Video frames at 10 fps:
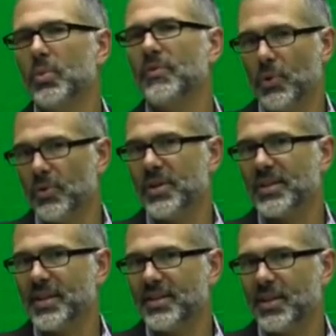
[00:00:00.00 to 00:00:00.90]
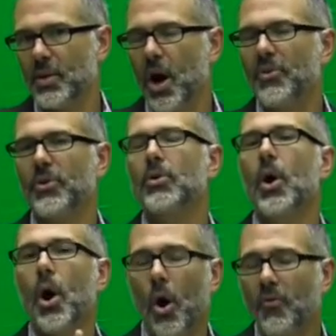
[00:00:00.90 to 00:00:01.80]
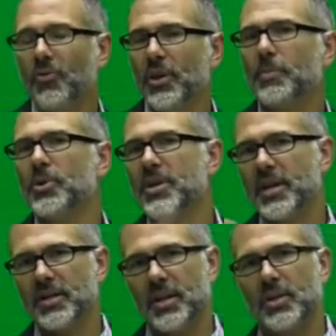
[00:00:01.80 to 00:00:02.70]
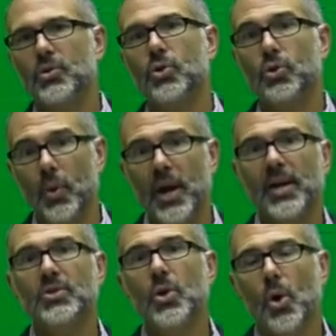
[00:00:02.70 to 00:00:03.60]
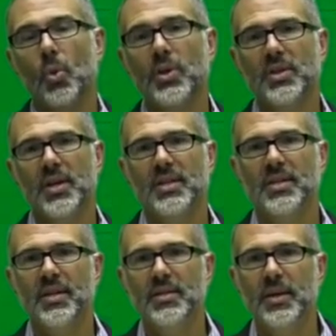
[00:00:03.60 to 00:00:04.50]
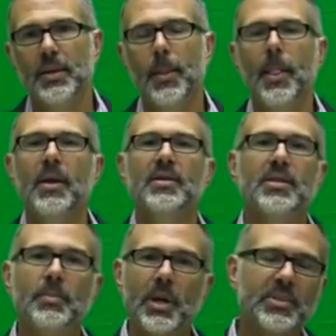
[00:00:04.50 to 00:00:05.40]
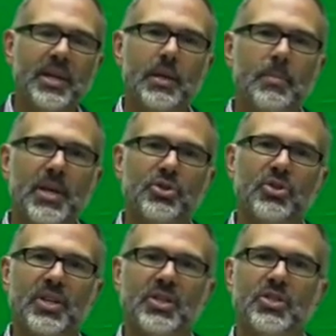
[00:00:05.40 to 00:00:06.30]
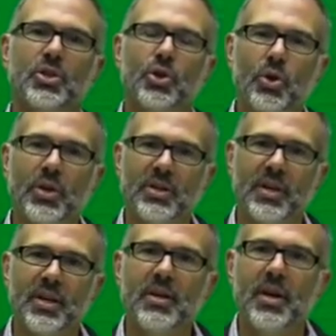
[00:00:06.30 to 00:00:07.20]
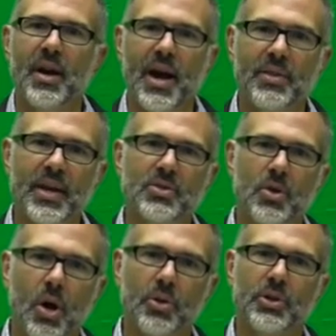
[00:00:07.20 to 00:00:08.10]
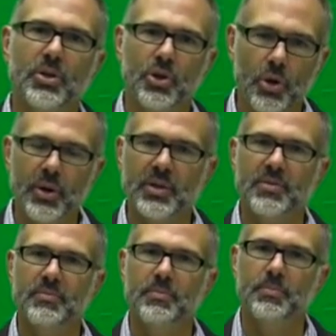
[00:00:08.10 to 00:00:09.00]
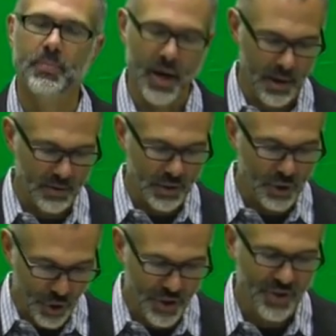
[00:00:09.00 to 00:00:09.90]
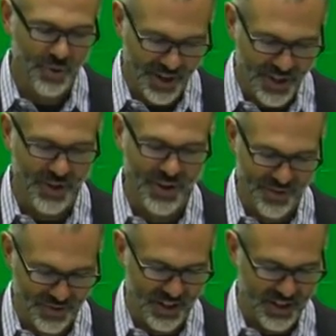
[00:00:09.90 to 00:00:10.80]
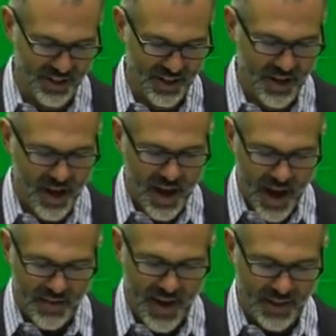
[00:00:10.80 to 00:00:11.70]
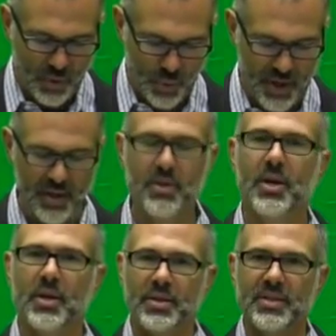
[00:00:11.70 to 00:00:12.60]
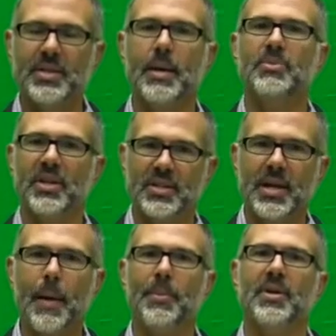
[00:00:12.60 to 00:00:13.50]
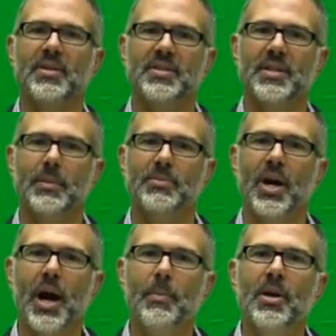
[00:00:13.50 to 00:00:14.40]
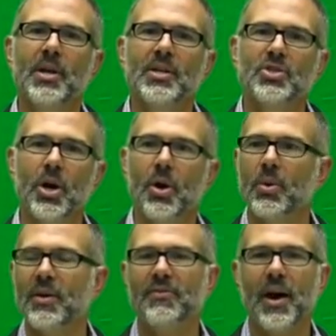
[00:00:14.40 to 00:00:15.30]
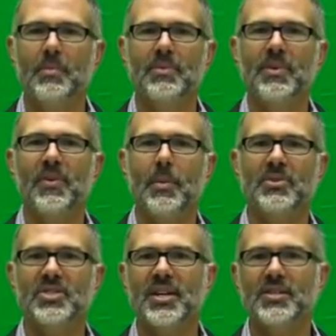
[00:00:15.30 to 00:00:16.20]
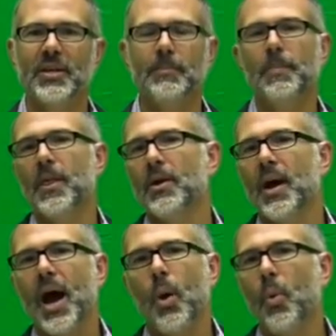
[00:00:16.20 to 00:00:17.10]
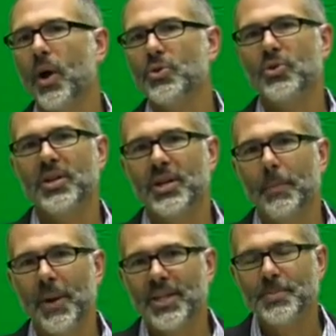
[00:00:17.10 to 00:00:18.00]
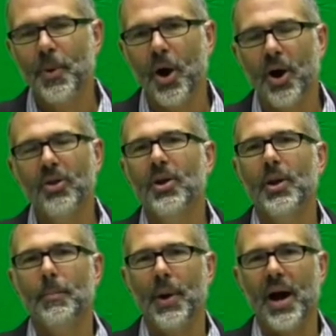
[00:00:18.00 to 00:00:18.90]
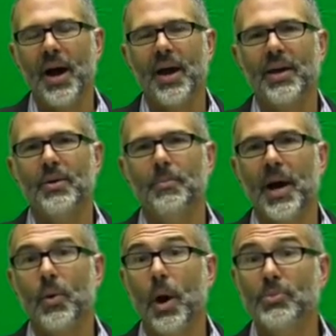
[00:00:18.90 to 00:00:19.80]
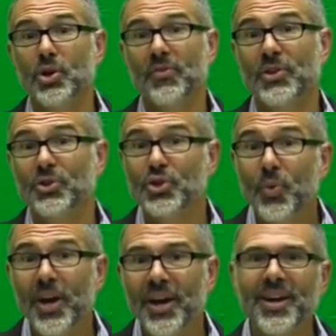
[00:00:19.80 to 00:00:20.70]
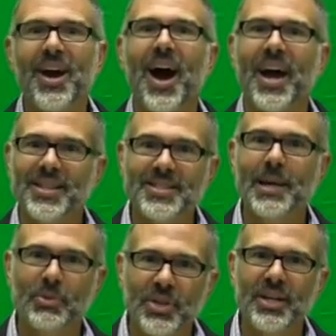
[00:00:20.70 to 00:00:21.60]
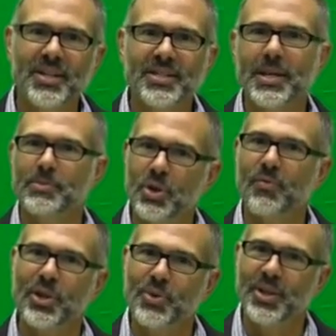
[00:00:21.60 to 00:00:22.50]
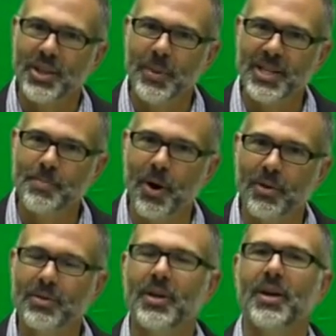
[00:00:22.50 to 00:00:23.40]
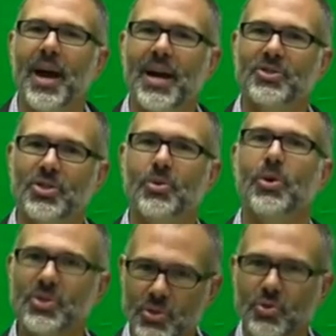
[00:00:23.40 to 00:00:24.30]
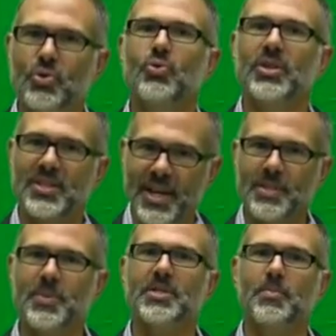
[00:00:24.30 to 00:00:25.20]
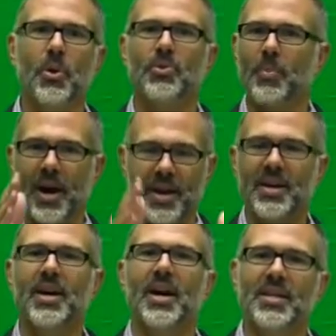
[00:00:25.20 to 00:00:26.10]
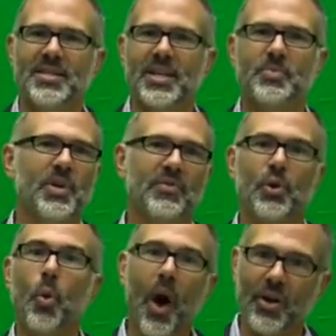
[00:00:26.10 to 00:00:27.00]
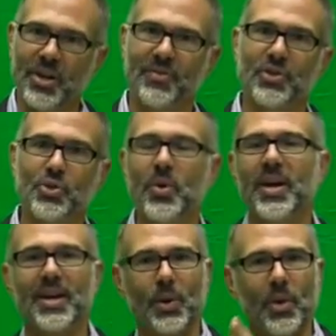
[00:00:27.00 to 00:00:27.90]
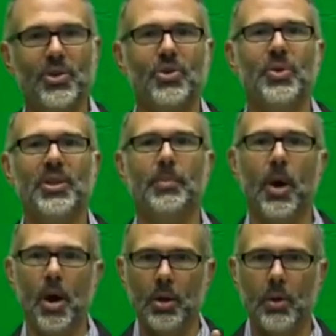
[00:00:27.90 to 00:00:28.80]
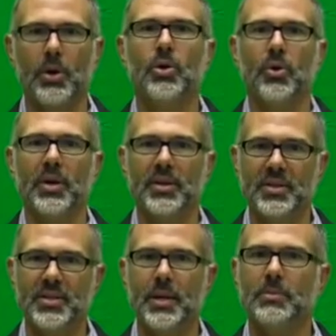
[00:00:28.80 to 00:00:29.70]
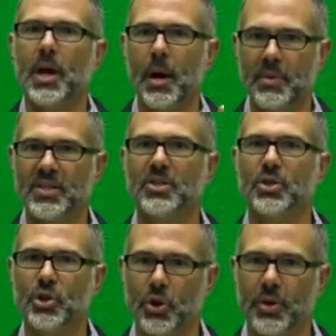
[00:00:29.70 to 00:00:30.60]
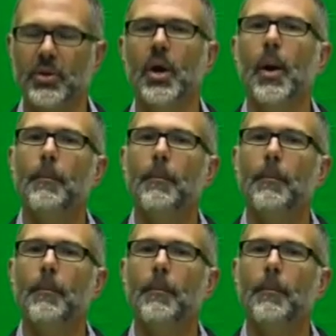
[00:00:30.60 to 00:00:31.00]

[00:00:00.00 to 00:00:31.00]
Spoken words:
if you're the SAT author, hopefully predicted your grades with the SAT. Sometimes I can measure things concurrently, and that's called concurrent criterion validity, and that's when the same thing is happening at the same time. So if I'm assessing how well you can hit a baseball by observing your swing, I can simultaneously observe whether you hit the baseball. And so those two assessments, both my assessment of the quality of your swing and whether you hit the ball, are occurring at the same time. That's concurrent.